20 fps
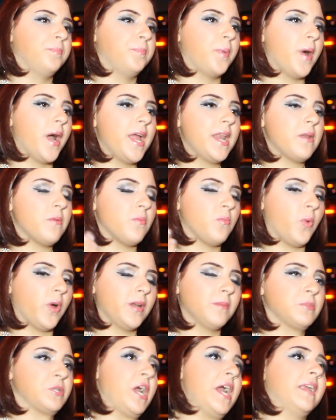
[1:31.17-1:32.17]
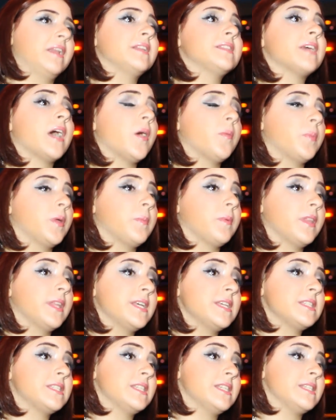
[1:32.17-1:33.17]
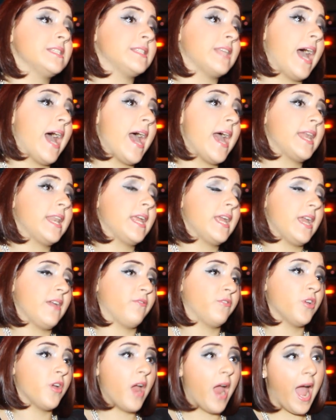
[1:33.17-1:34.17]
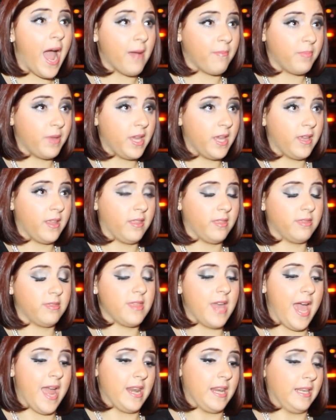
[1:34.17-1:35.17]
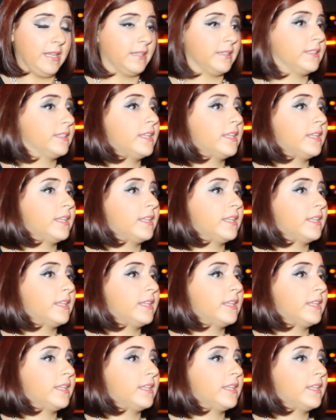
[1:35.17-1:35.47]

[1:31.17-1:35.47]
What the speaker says: but what I'm trying to tell people is that if you're happy, then